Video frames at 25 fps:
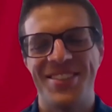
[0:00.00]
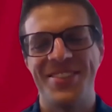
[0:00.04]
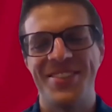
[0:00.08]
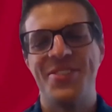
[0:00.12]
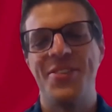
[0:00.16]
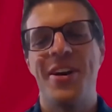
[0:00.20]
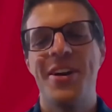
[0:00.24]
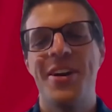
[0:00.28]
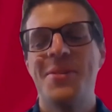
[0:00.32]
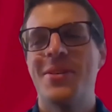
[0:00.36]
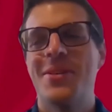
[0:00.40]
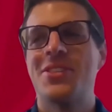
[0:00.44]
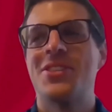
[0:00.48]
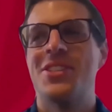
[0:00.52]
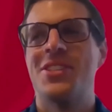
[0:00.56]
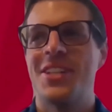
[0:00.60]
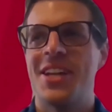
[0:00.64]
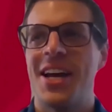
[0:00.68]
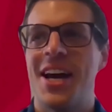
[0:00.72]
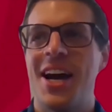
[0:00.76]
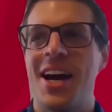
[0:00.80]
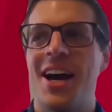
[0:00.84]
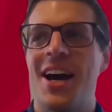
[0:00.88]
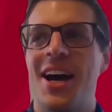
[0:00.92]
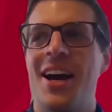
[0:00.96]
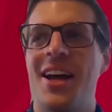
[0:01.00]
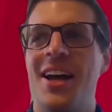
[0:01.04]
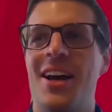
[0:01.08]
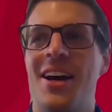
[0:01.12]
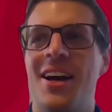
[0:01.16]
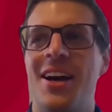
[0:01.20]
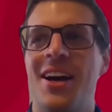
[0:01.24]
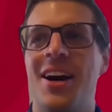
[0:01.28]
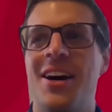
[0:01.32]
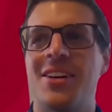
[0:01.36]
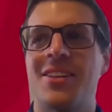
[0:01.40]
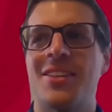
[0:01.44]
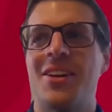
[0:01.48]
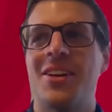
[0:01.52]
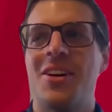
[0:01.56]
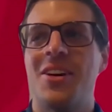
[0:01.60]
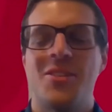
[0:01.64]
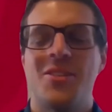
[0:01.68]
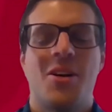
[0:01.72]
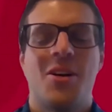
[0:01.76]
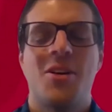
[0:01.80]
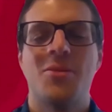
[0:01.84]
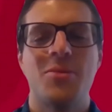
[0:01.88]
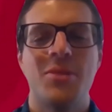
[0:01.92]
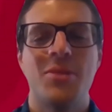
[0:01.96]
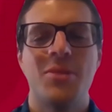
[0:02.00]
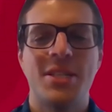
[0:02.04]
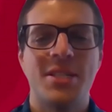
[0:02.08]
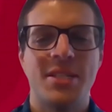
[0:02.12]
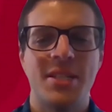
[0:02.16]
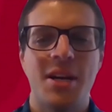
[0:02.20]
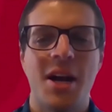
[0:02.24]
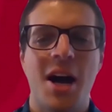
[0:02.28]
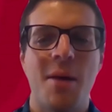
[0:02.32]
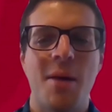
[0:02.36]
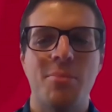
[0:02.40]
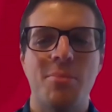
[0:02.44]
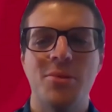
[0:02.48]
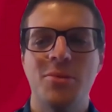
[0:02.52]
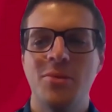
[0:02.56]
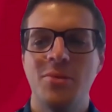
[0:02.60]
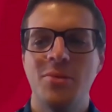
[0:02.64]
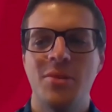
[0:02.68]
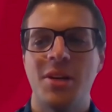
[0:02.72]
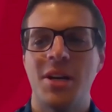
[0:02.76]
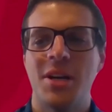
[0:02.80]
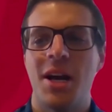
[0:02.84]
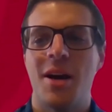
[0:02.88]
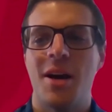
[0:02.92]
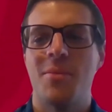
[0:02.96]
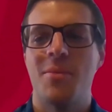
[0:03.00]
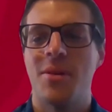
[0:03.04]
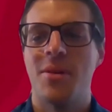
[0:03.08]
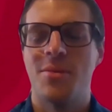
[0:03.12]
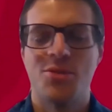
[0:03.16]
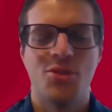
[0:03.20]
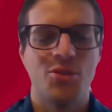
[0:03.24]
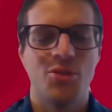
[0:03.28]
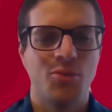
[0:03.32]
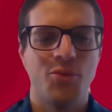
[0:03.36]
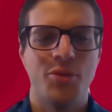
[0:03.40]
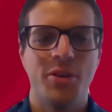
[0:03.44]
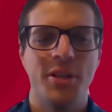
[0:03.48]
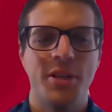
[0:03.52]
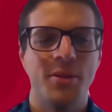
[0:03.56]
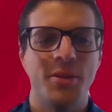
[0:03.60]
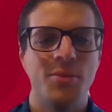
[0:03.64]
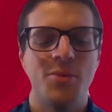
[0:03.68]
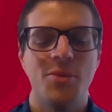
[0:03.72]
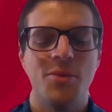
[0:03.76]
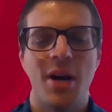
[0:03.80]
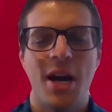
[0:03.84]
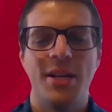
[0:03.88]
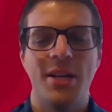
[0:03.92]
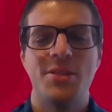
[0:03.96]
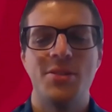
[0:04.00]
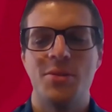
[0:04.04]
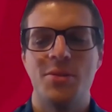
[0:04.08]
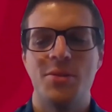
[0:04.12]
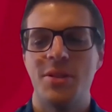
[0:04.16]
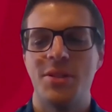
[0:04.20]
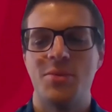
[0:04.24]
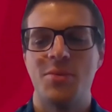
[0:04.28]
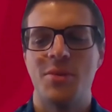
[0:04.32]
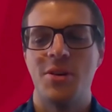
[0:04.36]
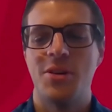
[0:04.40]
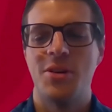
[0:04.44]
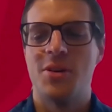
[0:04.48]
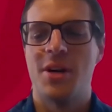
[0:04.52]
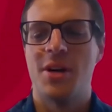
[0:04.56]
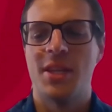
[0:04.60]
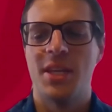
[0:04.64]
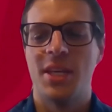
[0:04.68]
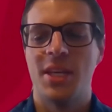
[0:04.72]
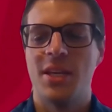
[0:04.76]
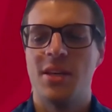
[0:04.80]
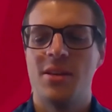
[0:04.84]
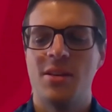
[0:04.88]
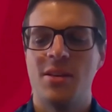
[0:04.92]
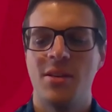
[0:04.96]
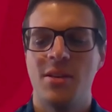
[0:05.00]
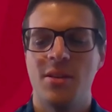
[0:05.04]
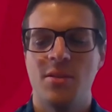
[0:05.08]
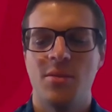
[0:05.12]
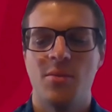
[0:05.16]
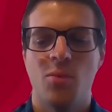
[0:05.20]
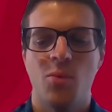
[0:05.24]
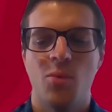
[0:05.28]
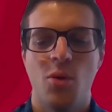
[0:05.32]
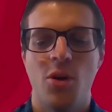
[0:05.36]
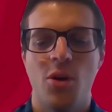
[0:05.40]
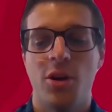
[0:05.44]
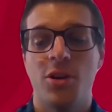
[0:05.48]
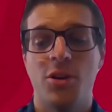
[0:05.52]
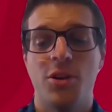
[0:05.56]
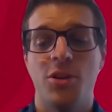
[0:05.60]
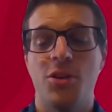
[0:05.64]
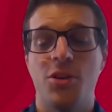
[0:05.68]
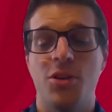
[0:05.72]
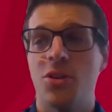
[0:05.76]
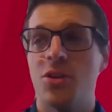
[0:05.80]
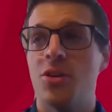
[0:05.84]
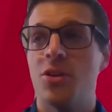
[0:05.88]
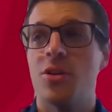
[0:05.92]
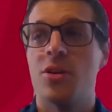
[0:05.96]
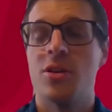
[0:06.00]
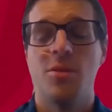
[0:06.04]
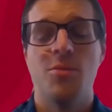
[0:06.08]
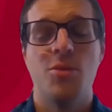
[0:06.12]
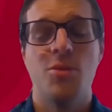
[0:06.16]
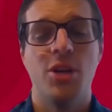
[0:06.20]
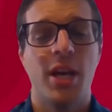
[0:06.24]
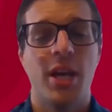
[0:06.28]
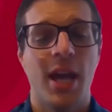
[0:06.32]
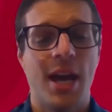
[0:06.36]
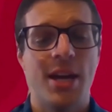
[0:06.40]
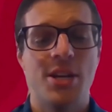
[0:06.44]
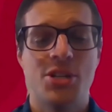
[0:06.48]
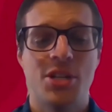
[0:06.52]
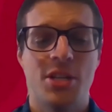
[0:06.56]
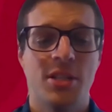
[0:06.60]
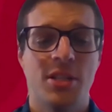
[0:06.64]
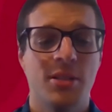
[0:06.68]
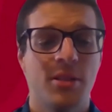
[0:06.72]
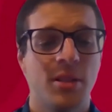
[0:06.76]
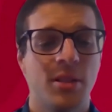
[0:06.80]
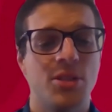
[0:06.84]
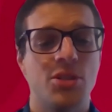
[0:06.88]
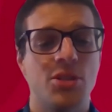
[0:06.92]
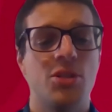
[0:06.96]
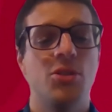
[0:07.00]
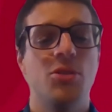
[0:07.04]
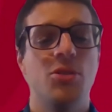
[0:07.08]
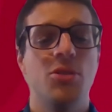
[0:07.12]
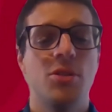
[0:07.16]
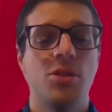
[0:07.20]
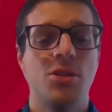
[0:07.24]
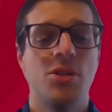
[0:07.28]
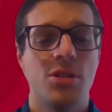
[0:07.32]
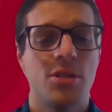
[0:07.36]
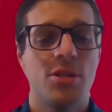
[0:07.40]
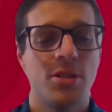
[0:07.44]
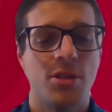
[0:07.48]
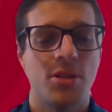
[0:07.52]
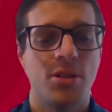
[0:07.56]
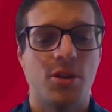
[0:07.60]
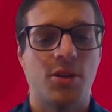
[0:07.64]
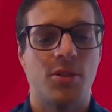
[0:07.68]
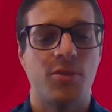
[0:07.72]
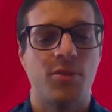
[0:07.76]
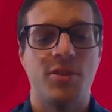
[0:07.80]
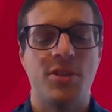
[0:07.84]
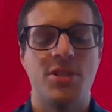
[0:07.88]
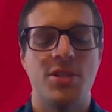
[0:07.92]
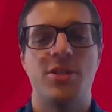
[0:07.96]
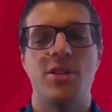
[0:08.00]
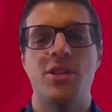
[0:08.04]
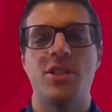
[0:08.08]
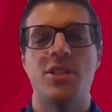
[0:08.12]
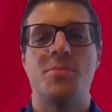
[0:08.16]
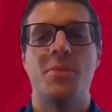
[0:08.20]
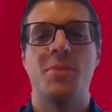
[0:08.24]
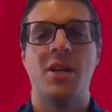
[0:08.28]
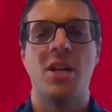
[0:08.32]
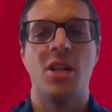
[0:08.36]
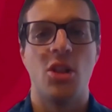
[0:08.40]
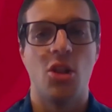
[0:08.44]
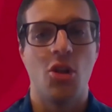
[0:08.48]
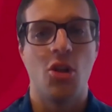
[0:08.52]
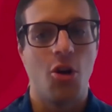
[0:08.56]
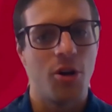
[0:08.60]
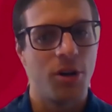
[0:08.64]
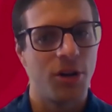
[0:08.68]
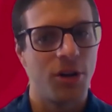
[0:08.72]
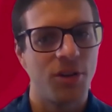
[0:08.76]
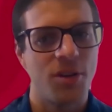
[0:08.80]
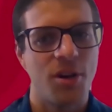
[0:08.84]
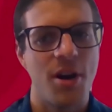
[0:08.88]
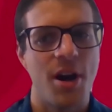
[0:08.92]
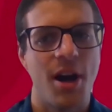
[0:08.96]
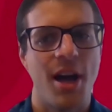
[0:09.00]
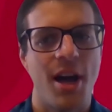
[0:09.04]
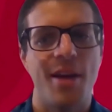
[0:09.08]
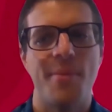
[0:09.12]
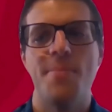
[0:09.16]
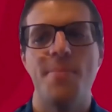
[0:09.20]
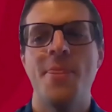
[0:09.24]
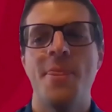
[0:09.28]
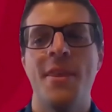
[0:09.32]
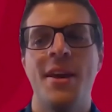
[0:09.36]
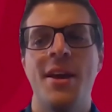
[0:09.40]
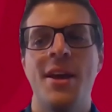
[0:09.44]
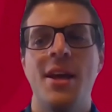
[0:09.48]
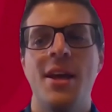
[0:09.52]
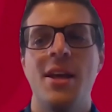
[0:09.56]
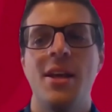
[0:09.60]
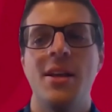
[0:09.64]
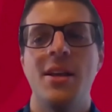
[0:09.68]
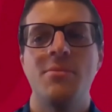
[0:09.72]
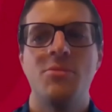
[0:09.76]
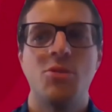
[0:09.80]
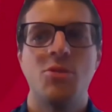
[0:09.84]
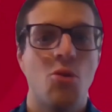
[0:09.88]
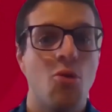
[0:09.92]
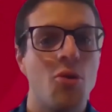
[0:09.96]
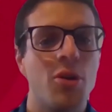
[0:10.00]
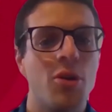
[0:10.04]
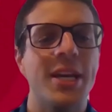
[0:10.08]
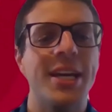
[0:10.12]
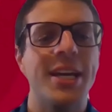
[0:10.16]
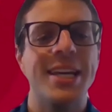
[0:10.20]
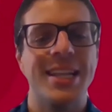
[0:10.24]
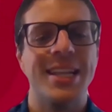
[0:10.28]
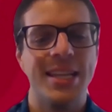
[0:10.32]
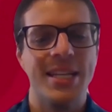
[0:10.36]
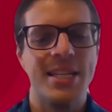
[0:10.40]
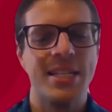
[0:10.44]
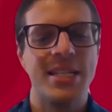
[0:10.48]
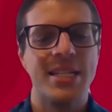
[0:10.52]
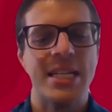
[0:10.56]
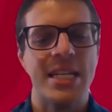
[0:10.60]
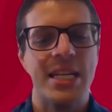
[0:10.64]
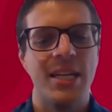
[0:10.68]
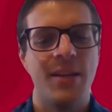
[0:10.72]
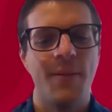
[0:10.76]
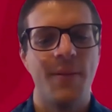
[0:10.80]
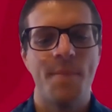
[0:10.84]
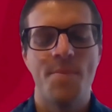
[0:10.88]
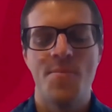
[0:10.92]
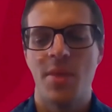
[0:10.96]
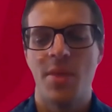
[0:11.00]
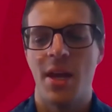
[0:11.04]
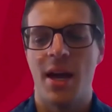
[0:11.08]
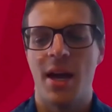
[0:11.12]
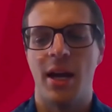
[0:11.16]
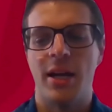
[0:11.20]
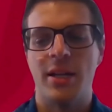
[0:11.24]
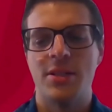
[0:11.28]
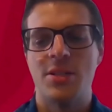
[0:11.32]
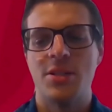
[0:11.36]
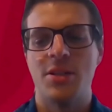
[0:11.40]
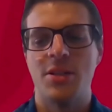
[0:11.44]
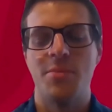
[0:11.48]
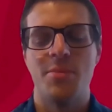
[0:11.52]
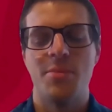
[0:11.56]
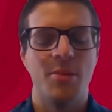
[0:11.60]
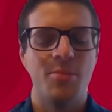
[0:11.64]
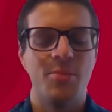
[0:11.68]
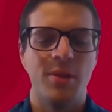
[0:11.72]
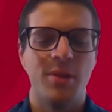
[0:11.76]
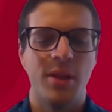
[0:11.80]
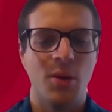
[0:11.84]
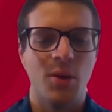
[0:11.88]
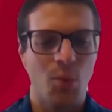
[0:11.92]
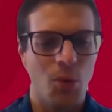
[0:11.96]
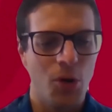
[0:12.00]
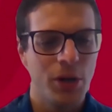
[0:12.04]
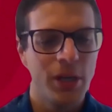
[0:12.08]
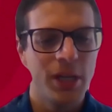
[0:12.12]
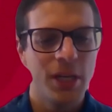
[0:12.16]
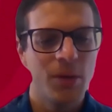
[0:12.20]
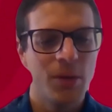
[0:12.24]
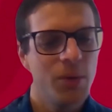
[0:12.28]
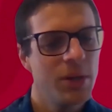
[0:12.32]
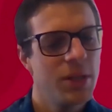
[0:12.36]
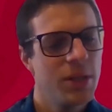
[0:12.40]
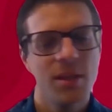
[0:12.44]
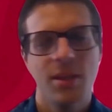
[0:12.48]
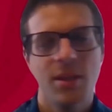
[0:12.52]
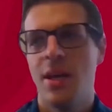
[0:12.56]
a great question. I'll list a couple. I'm sure Roy will add to it as well. I think work on your communication is huge. So physios spend a lot of time talking and listening to the people they're working with.